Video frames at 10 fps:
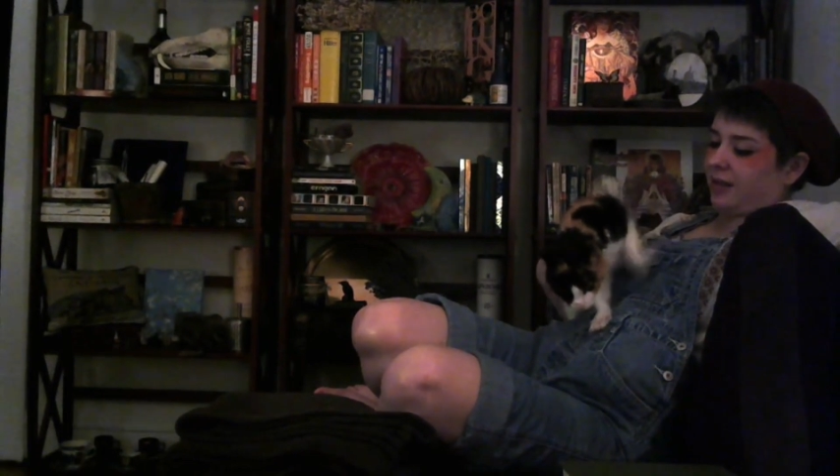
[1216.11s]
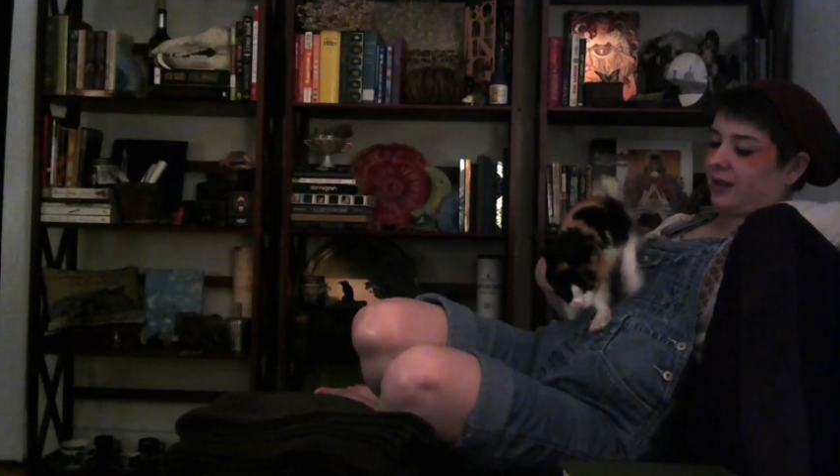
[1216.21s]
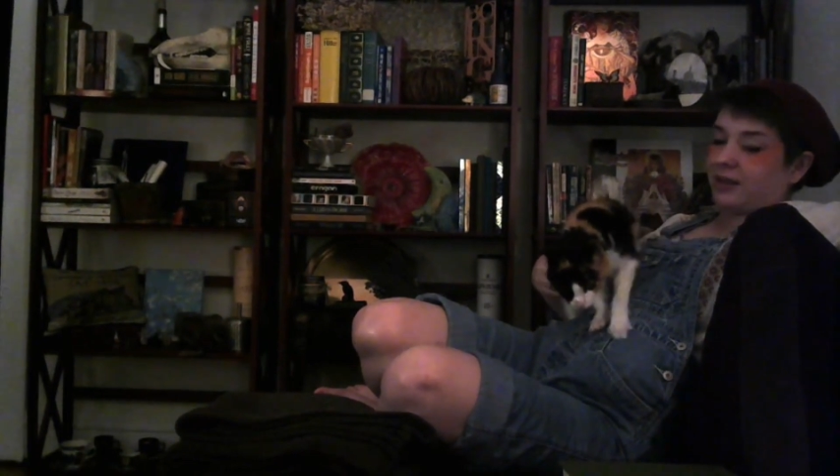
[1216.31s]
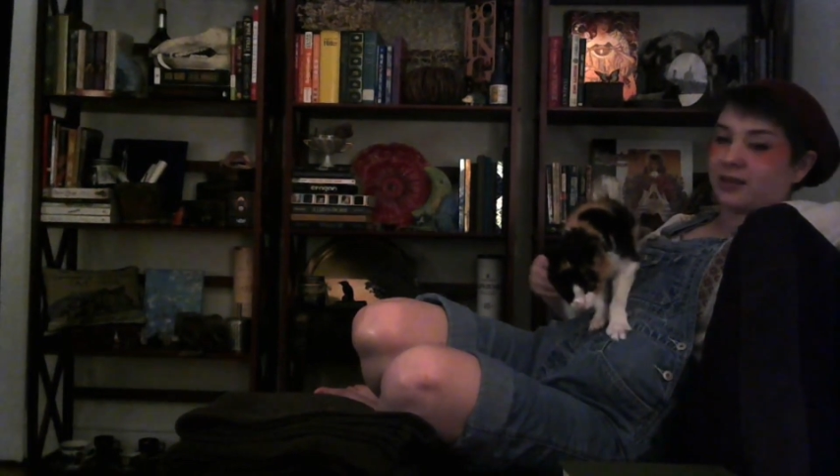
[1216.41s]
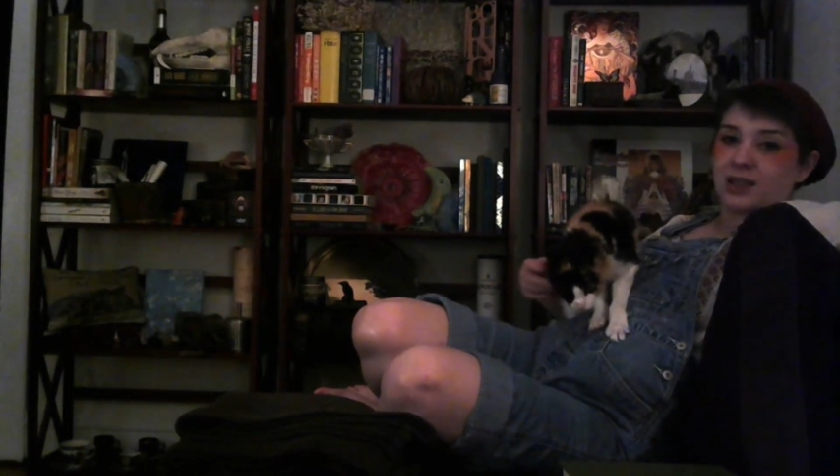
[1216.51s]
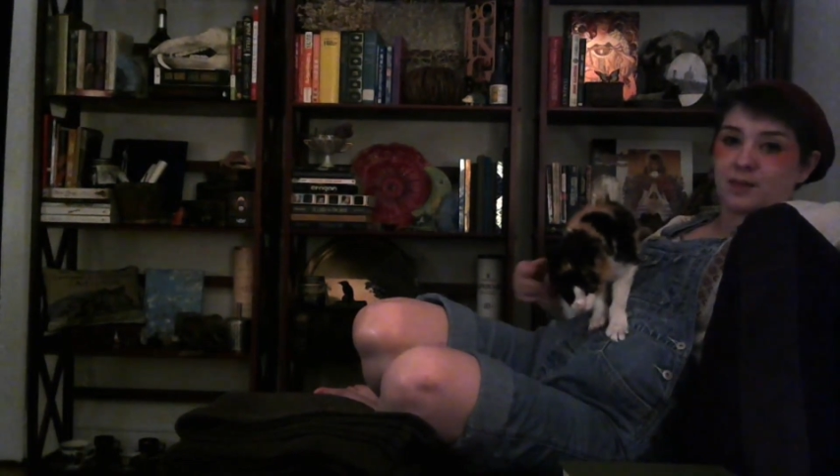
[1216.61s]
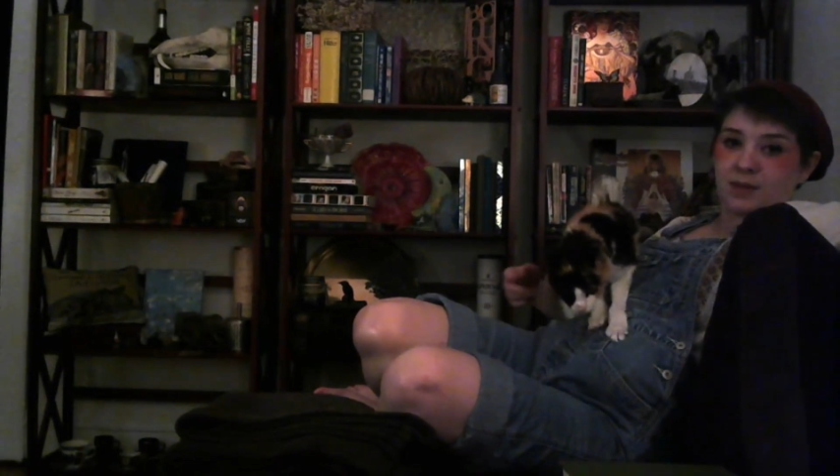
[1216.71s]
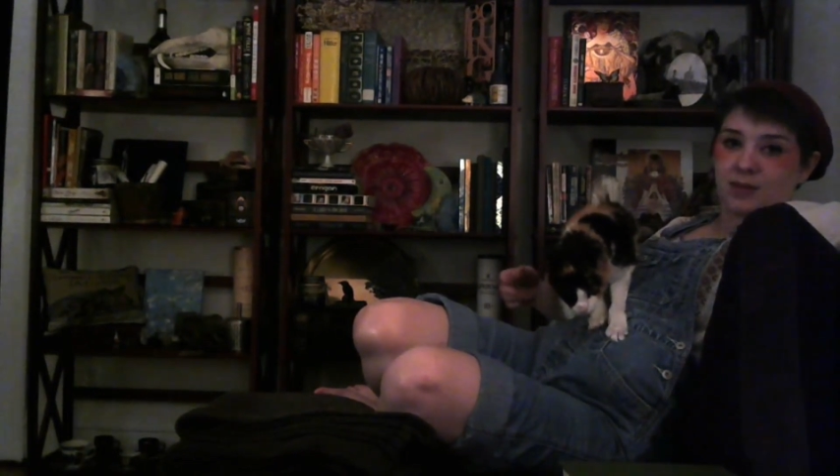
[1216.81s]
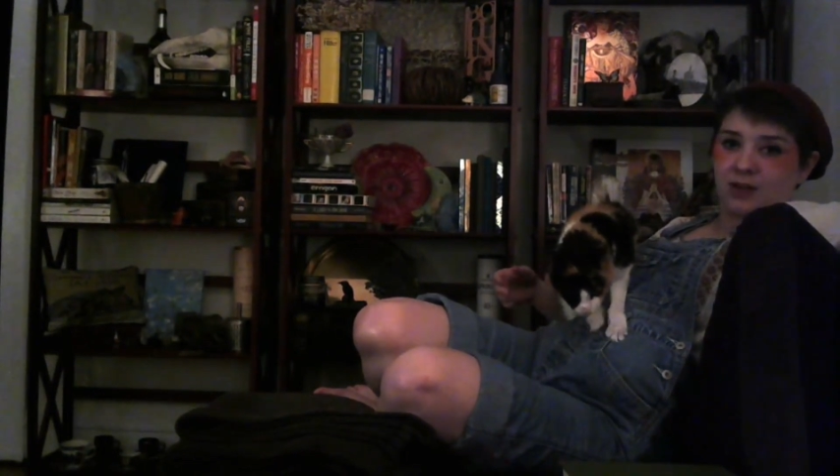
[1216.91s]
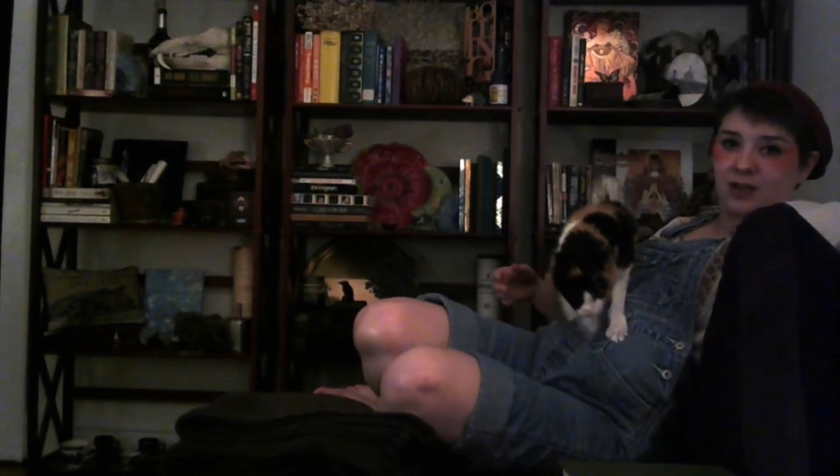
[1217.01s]
The Sleeping
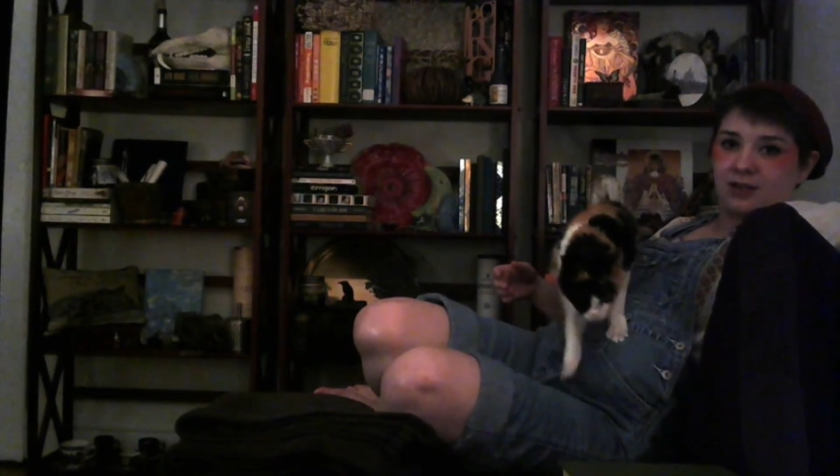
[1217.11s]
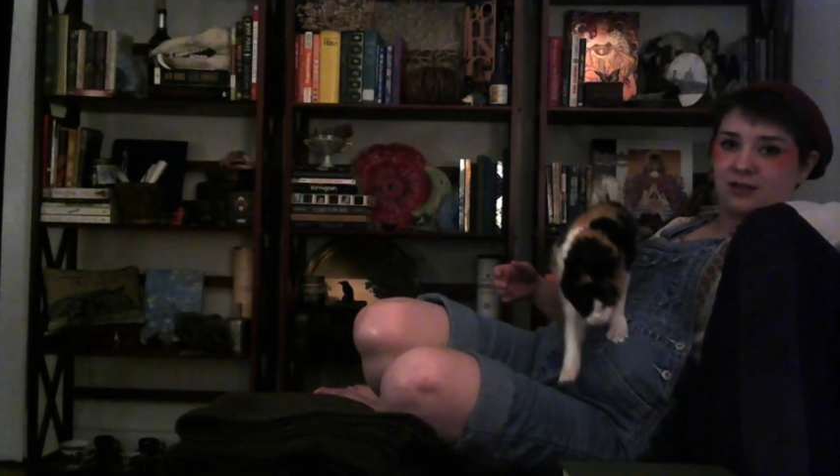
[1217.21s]
Beauty.